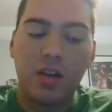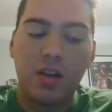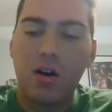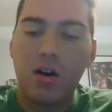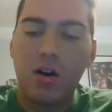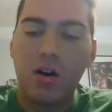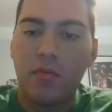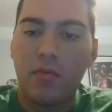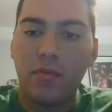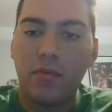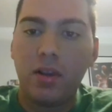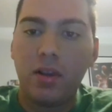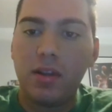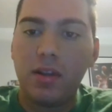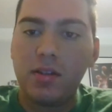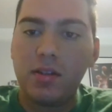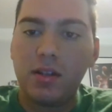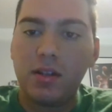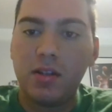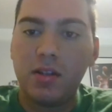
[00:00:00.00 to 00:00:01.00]
y'all for
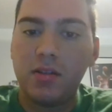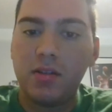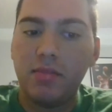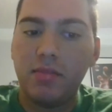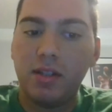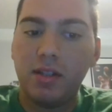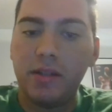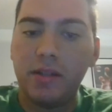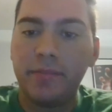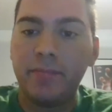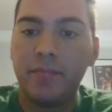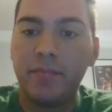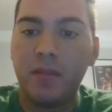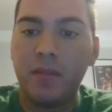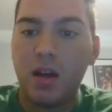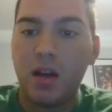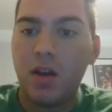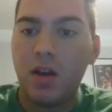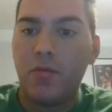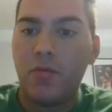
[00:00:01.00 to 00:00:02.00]
listening to me
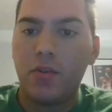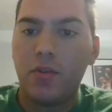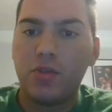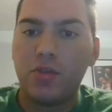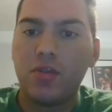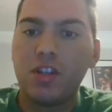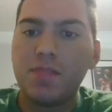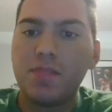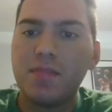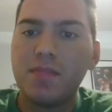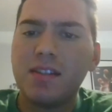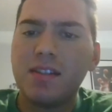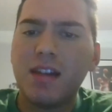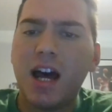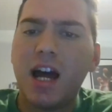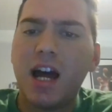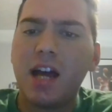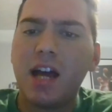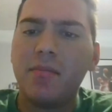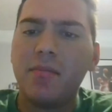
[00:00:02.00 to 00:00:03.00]
for this Christmas
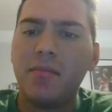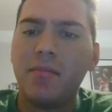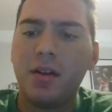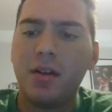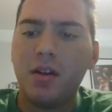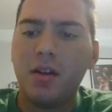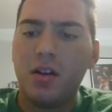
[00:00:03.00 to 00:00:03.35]
time.